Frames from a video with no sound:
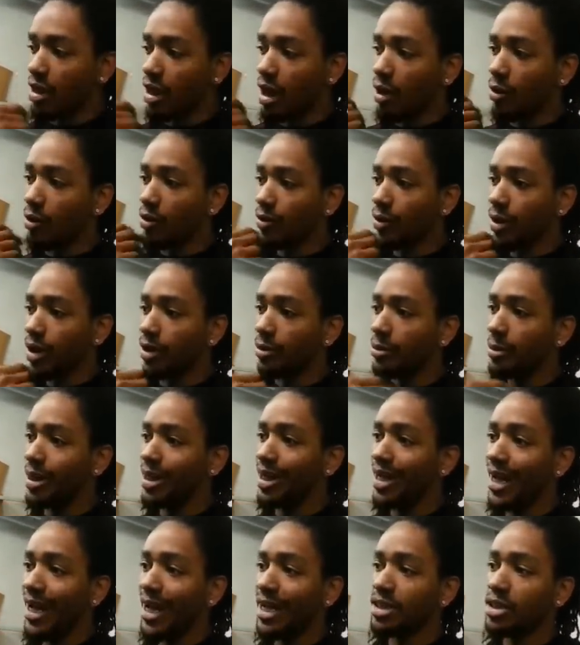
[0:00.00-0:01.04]
I would
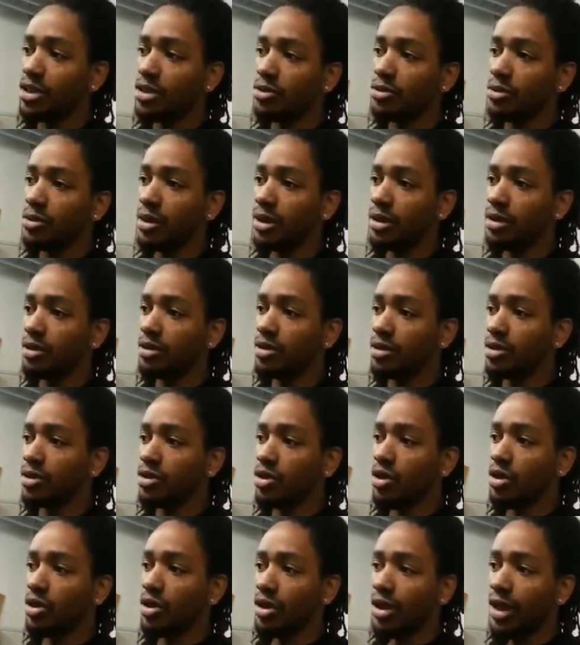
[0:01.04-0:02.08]
recommend not to
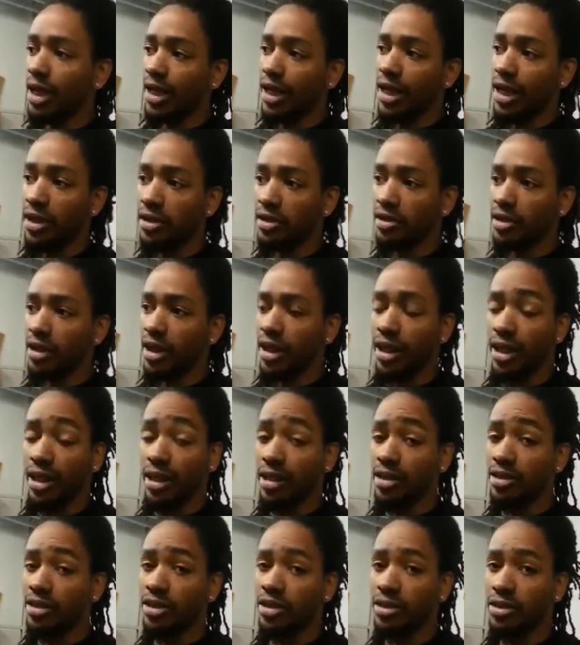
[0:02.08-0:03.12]
start interlocking
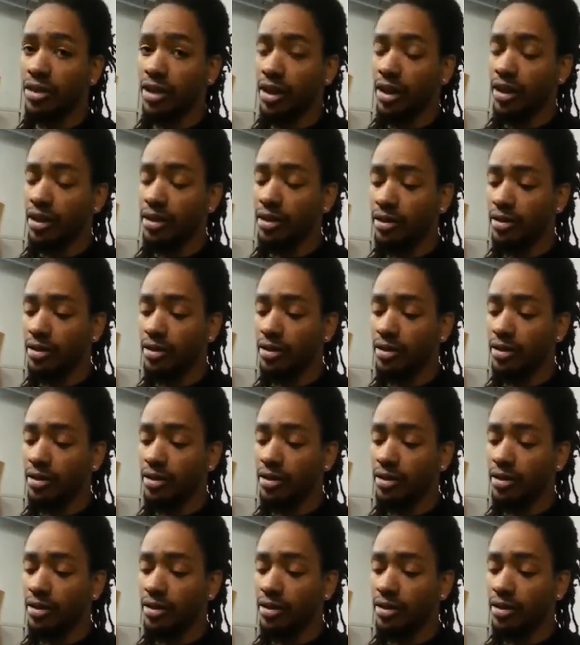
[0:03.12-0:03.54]
until then,